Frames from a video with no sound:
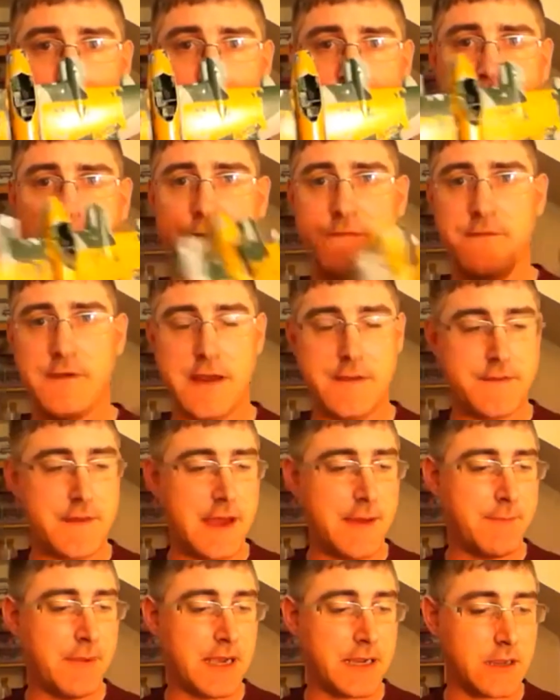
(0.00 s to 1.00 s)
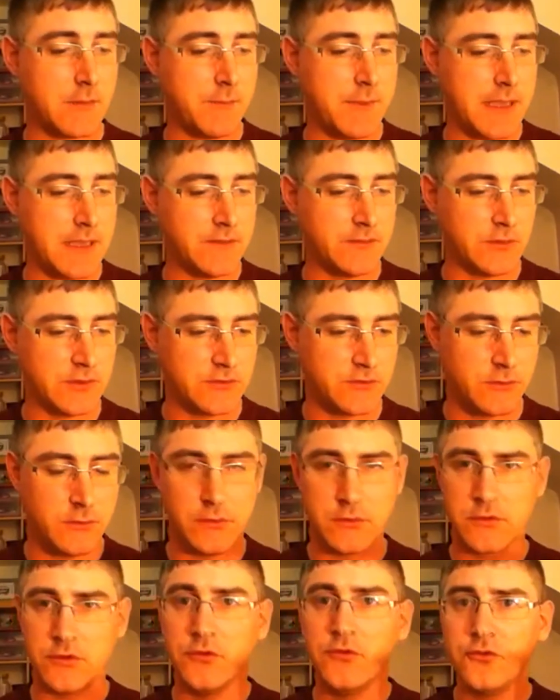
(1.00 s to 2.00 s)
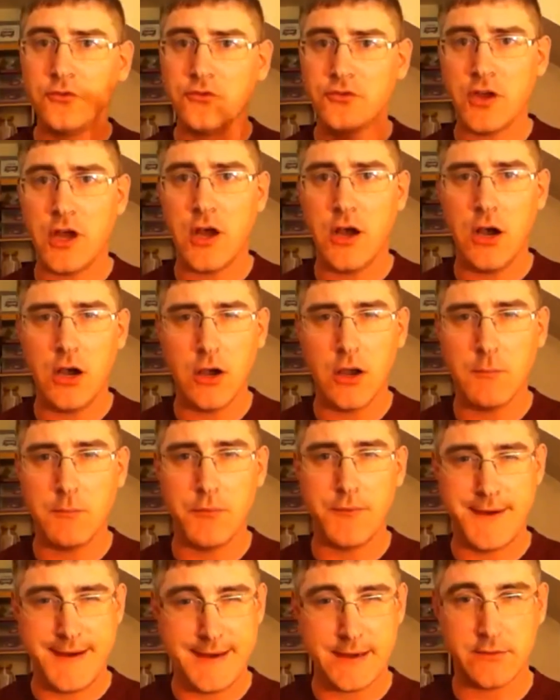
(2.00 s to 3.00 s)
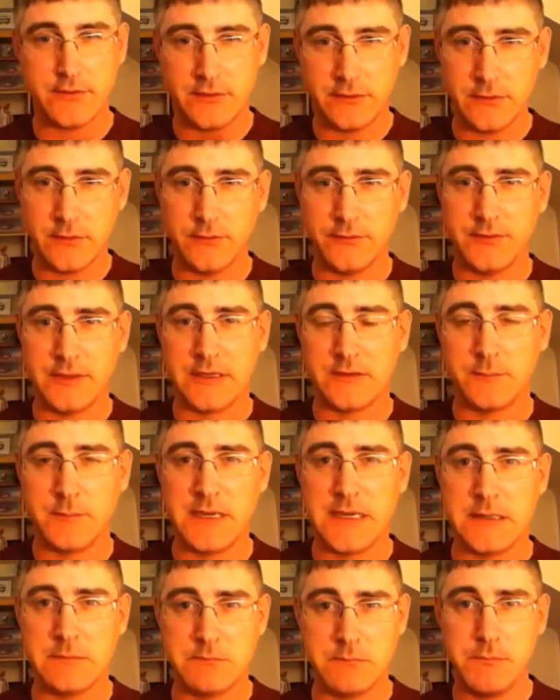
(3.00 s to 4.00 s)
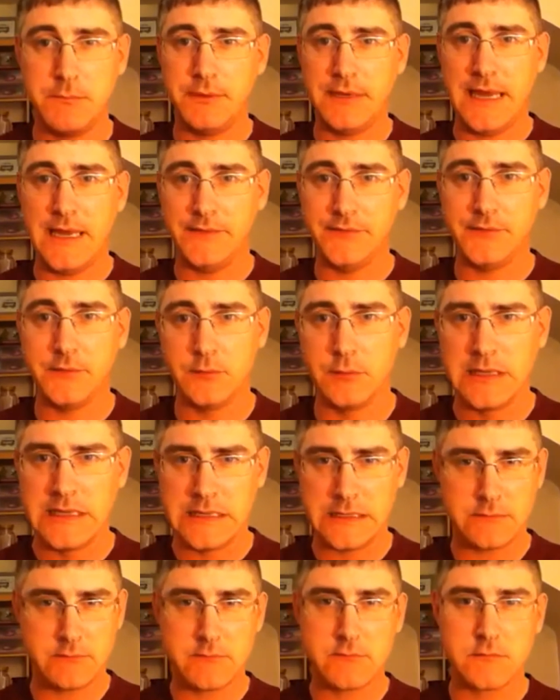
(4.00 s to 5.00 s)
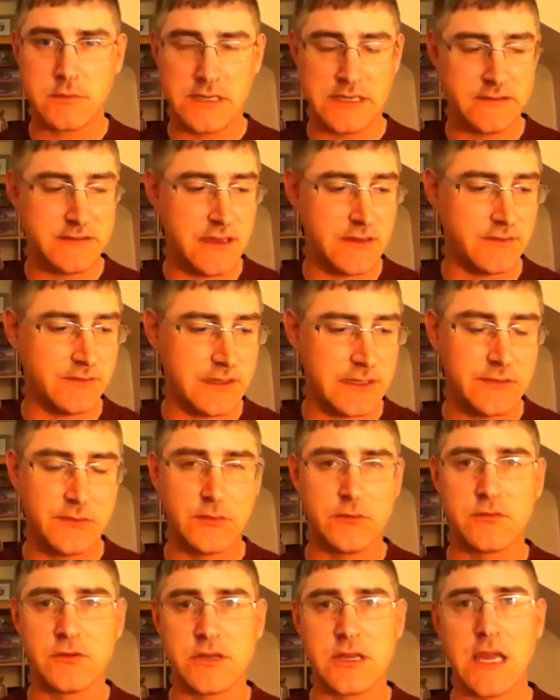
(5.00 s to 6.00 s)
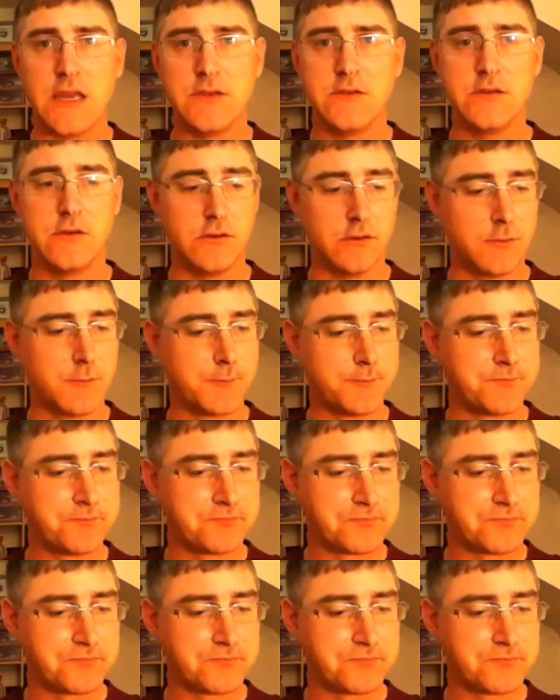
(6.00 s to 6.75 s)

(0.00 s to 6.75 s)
Try and fade that back a bit so it doesn't look as stark or bright because it's obviously it's been blasted with intense heat, so it's going to get dull.